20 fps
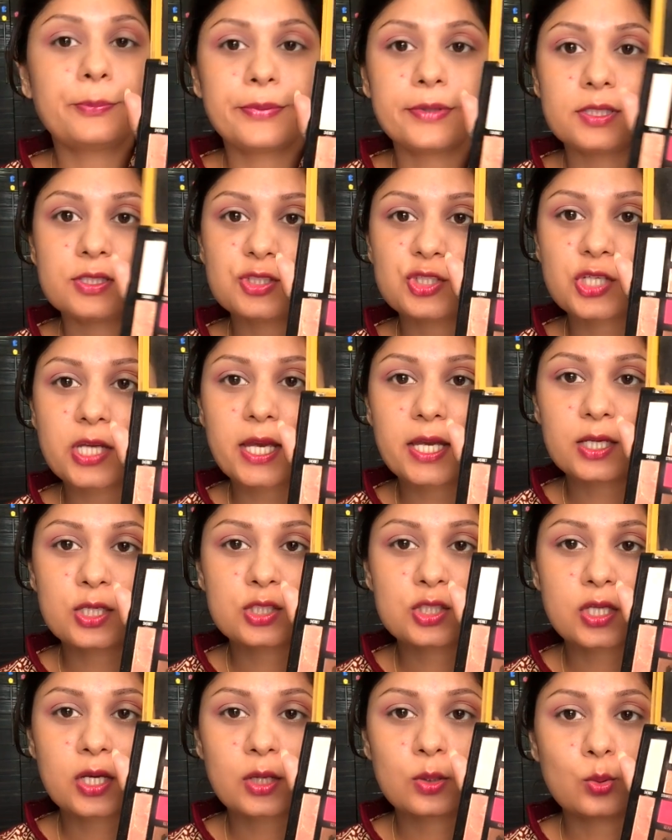Punch
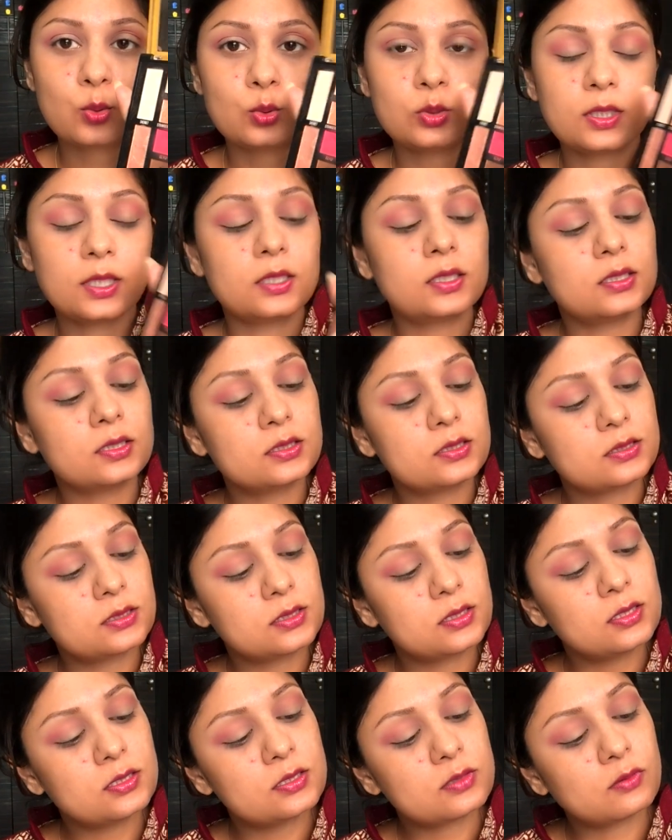eyeshadow, that is
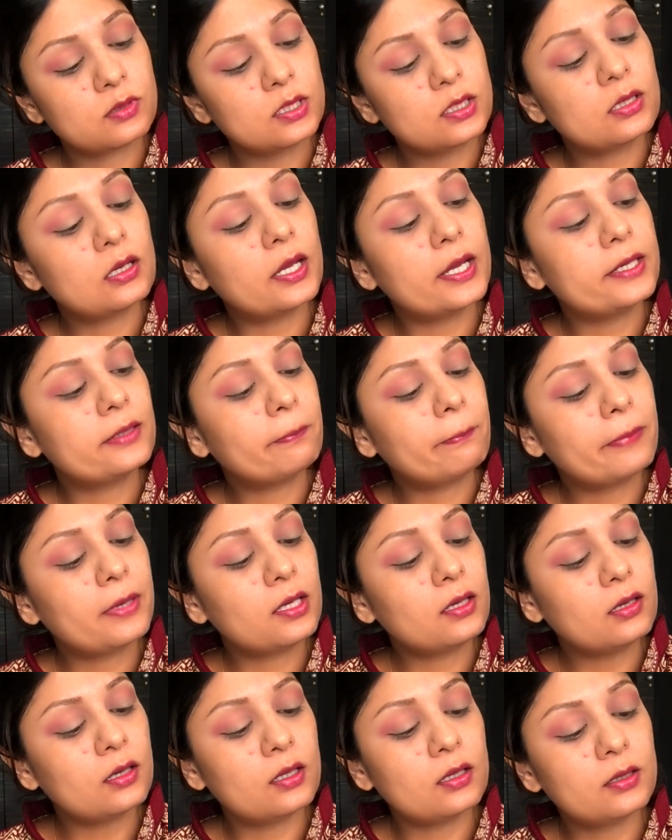this one light
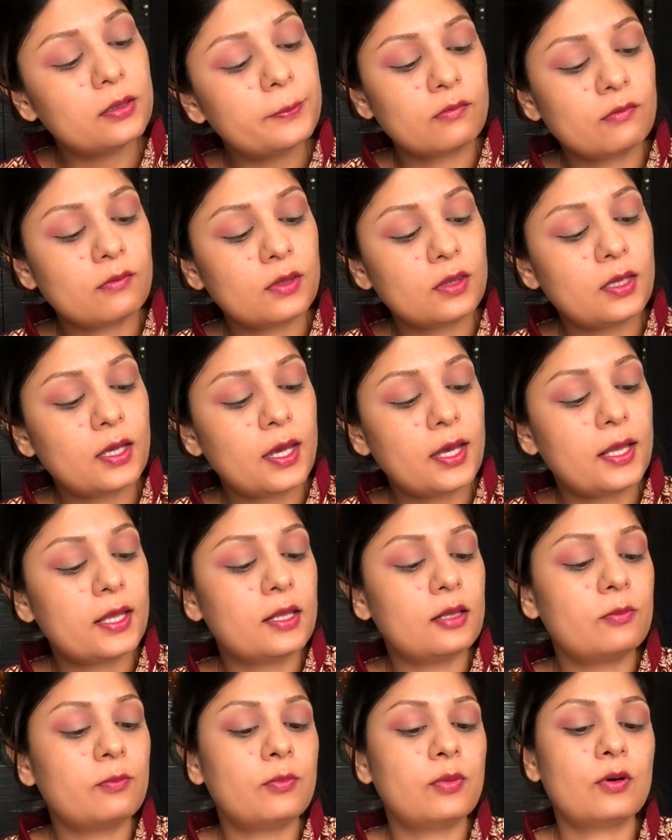pink color, with the
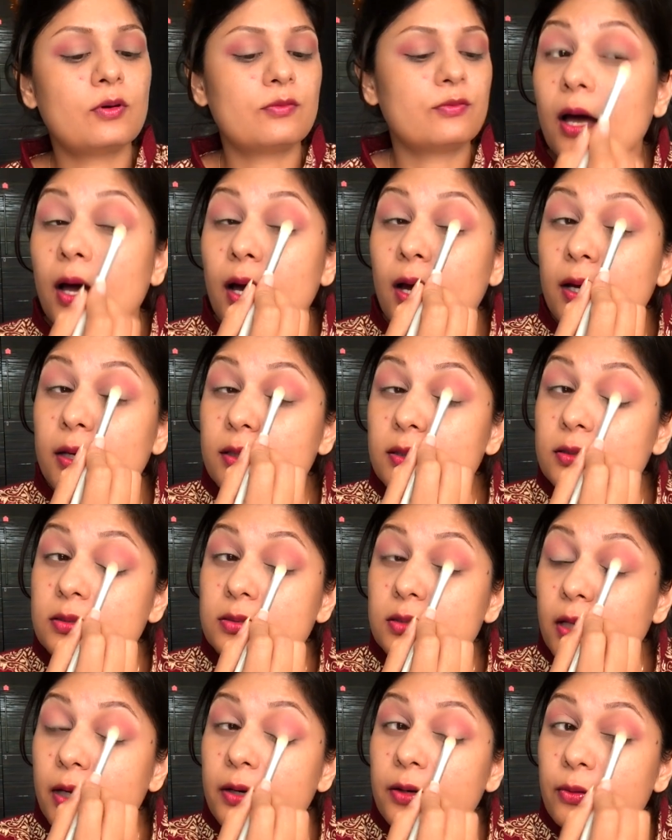help of
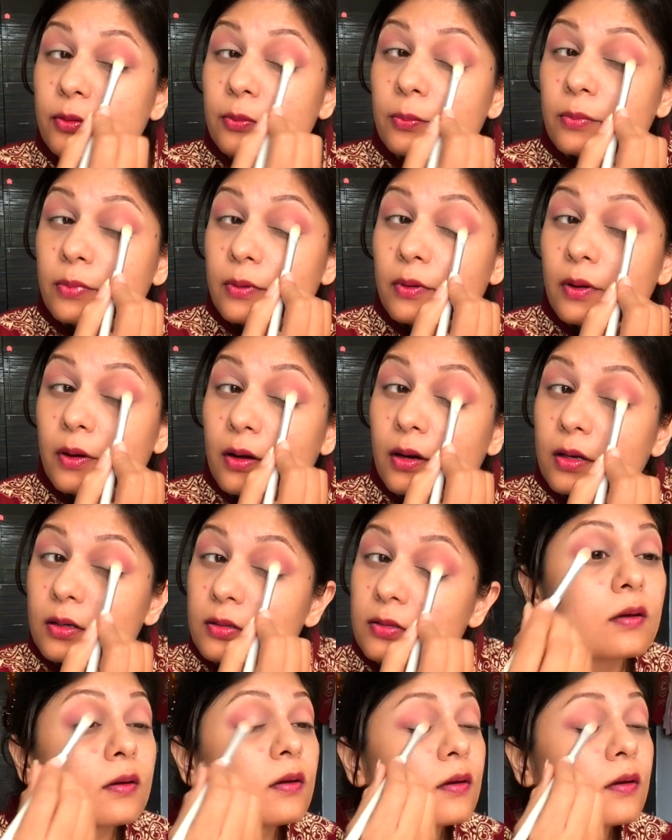eyeshadow brush.